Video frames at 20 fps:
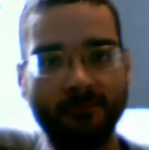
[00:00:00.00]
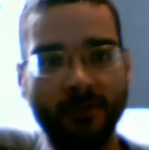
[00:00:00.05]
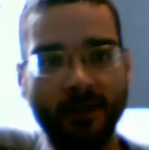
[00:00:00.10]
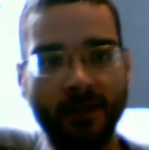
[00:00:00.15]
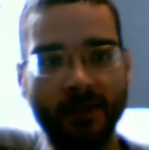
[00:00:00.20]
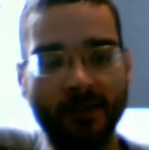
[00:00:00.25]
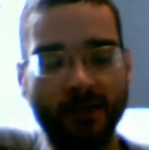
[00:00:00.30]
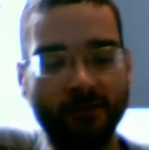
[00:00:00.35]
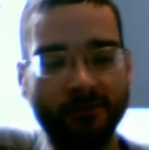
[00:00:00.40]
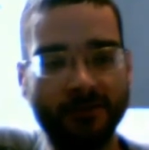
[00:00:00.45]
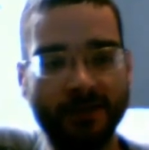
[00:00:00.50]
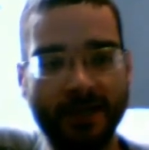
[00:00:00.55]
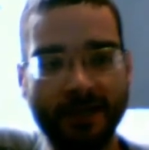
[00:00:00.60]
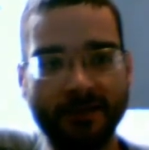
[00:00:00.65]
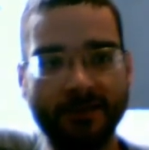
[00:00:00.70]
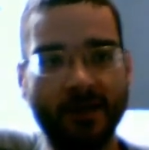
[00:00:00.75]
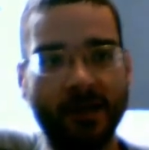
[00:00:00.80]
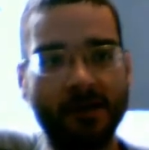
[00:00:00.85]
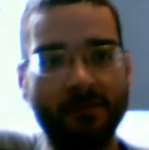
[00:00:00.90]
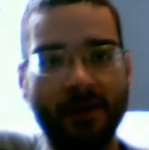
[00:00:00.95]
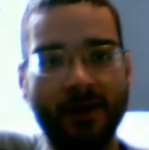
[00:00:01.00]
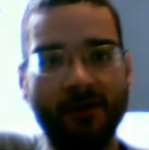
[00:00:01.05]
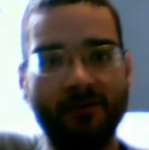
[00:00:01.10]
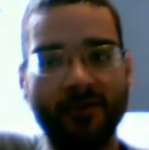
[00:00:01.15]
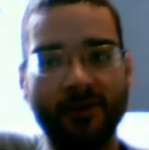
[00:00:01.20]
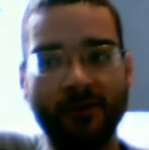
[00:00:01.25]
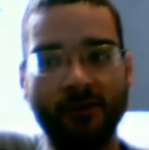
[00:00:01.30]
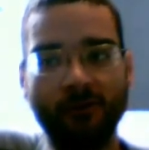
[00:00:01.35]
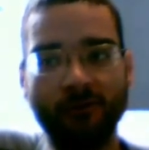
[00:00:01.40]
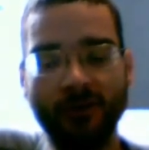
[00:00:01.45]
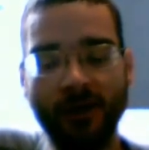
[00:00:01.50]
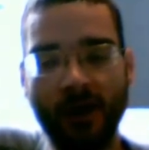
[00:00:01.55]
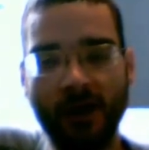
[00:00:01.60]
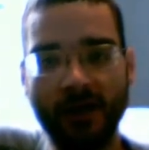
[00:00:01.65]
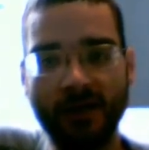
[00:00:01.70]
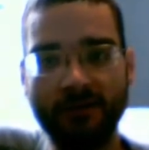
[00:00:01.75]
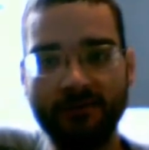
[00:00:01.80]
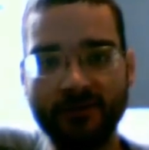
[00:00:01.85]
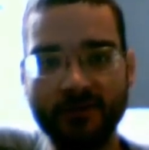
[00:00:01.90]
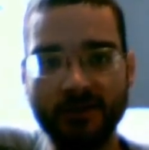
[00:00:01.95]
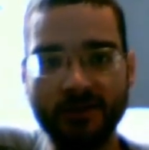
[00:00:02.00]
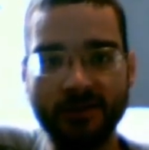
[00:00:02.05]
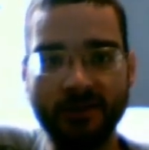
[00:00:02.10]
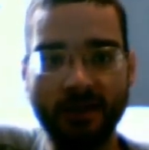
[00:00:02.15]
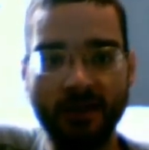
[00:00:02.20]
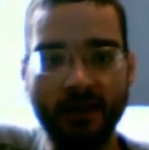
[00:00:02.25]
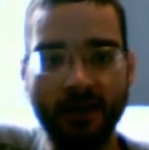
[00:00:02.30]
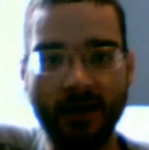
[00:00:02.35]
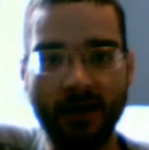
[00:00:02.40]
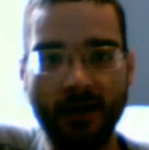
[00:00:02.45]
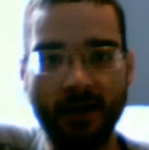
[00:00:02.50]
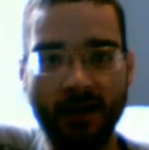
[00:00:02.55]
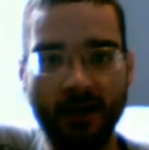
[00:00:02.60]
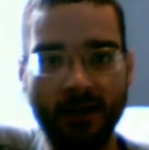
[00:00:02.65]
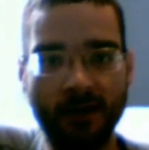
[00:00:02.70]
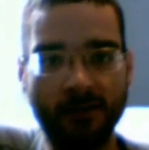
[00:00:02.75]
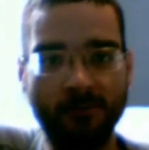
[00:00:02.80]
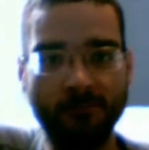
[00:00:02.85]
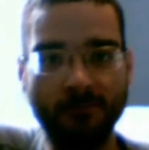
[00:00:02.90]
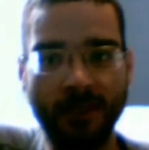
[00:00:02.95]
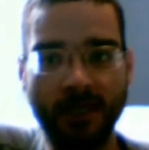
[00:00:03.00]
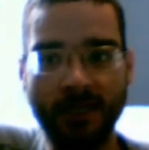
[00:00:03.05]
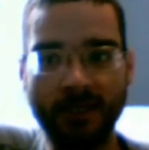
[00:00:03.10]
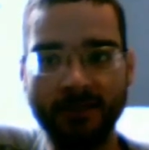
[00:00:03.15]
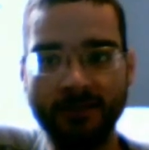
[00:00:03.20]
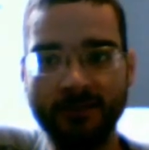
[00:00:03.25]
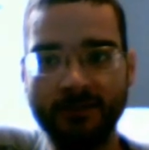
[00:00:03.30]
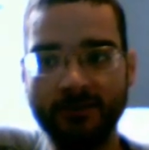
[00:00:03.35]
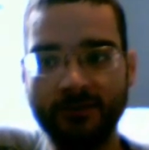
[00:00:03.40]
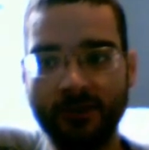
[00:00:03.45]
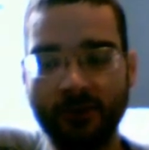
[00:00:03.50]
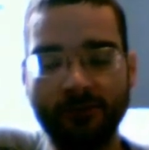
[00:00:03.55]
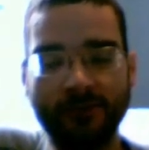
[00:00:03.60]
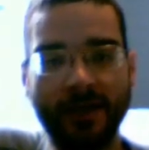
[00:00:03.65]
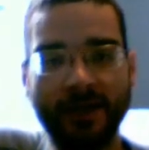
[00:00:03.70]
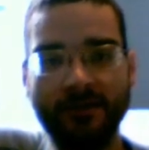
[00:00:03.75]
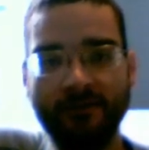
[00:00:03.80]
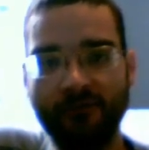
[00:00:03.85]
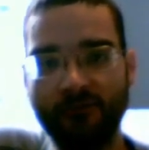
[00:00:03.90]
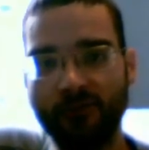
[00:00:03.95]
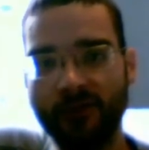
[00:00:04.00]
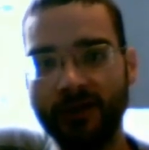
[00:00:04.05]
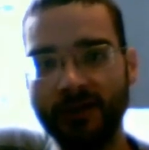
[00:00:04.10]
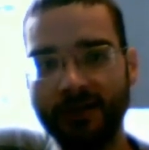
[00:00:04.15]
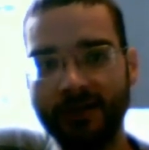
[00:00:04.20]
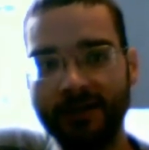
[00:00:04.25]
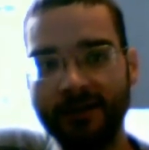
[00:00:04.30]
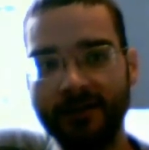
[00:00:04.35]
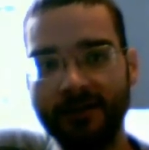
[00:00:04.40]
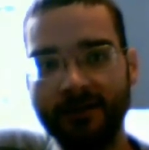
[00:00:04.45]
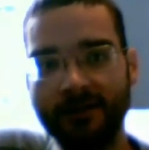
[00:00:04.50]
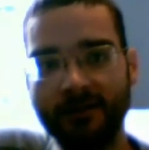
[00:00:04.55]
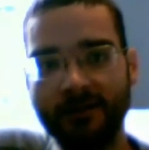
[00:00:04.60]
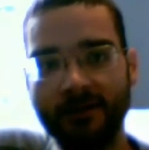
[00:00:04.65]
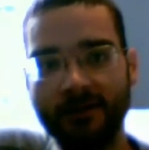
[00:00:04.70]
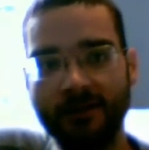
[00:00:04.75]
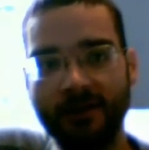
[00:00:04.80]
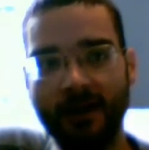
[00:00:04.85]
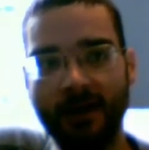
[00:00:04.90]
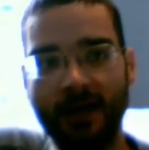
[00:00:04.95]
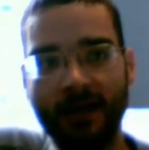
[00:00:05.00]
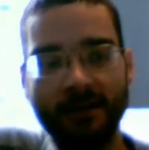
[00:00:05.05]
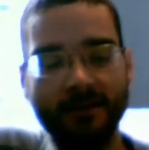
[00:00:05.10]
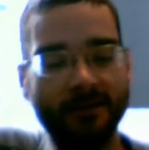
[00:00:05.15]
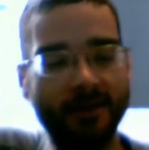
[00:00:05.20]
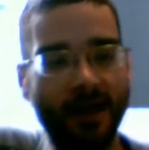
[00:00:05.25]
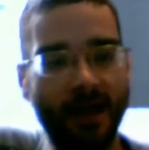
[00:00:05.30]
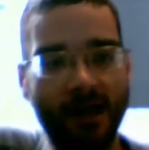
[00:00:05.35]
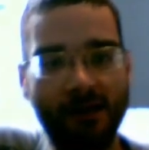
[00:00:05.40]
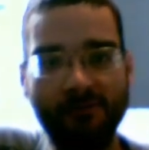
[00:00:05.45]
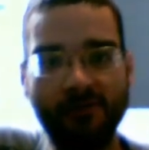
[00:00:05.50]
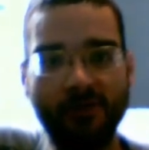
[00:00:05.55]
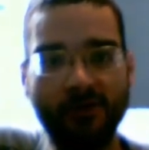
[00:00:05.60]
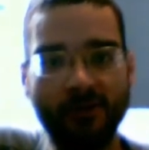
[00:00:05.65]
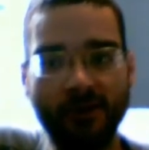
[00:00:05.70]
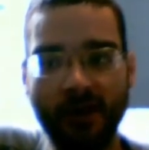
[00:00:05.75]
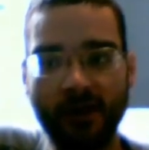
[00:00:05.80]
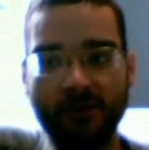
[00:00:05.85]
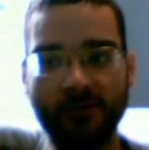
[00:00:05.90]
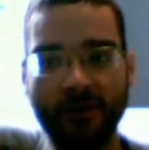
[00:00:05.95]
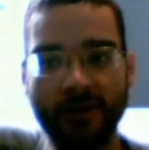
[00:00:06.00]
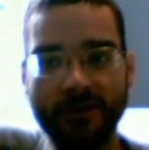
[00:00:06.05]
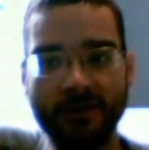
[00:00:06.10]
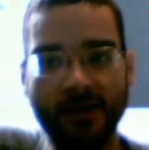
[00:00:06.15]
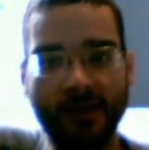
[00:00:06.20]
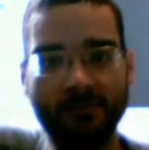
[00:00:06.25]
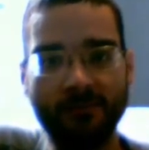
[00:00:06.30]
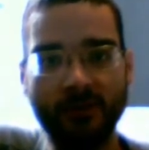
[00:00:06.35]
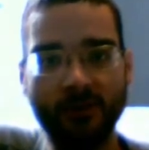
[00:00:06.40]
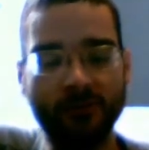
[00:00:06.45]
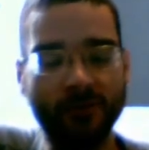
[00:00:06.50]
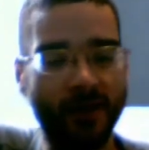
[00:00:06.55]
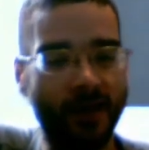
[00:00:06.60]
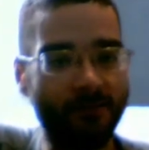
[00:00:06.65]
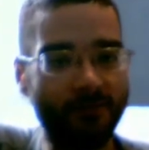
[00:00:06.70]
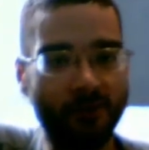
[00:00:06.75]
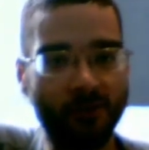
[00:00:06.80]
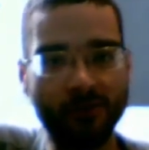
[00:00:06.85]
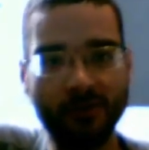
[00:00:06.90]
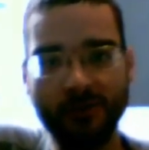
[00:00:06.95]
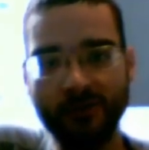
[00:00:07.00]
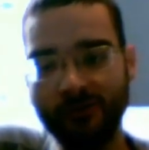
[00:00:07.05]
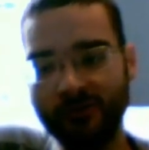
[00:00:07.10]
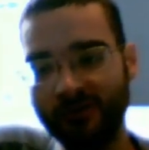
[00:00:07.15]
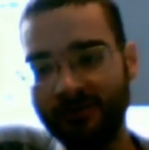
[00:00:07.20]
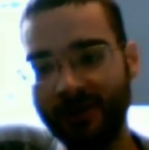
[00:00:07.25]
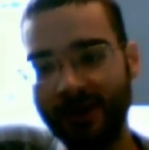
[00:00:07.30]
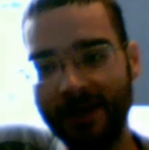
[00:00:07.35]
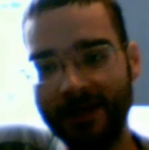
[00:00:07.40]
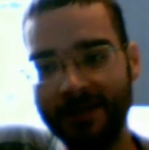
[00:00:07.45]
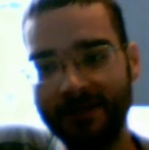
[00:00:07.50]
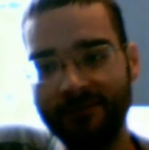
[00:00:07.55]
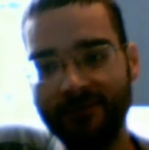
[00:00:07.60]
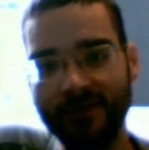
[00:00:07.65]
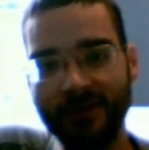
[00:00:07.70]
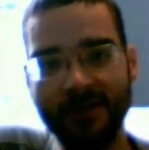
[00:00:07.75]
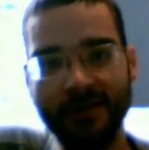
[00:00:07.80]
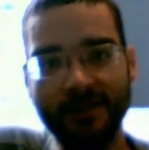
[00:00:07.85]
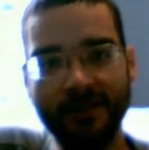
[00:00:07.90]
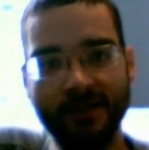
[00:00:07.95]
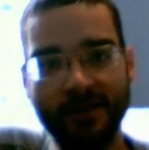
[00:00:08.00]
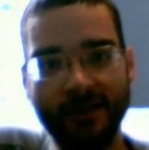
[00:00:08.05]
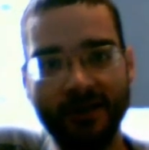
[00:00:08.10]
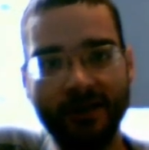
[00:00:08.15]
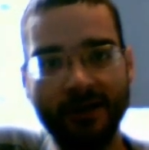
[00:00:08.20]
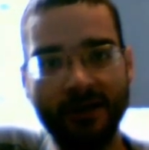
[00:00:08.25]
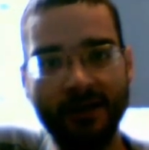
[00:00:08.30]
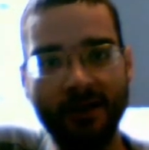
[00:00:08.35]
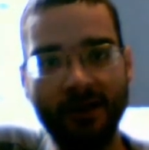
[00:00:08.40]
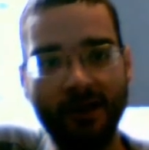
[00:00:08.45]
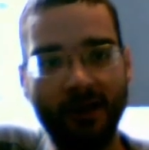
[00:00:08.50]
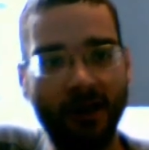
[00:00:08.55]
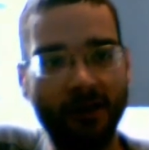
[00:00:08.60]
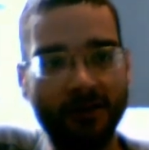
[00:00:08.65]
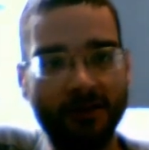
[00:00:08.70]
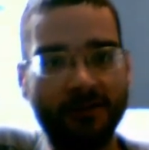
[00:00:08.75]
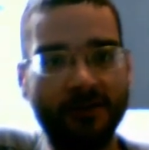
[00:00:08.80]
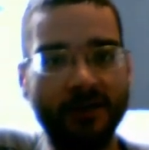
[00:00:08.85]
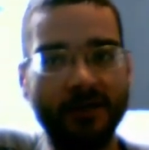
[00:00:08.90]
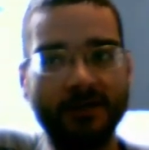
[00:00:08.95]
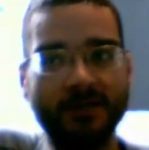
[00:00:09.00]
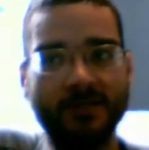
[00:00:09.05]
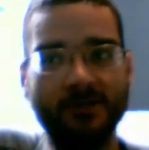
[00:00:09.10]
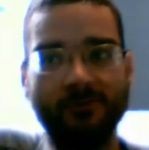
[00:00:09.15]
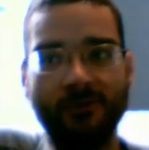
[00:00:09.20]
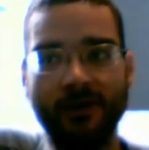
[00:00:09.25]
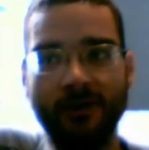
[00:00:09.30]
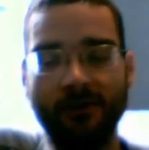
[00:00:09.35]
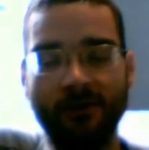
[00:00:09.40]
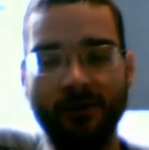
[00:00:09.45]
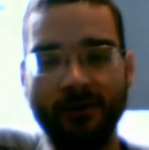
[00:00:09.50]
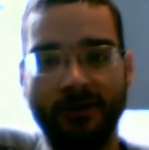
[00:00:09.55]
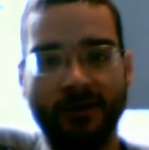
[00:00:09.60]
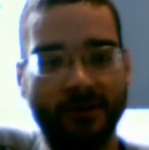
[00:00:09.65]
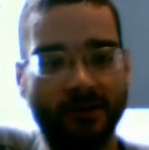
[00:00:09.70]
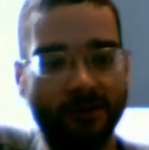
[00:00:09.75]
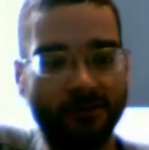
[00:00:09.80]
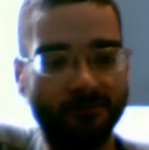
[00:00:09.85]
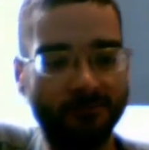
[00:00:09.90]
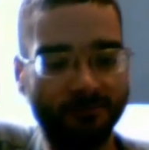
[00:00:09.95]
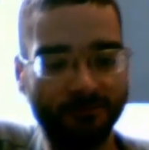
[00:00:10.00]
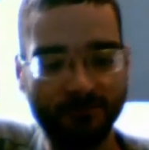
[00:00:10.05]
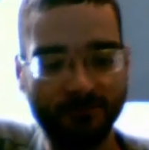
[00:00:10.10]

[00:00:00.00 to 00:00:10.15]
you know, take time out of their own lives, and donate freely and have a great time doing it. I'm not going to talk about any of the other things that went on, you know.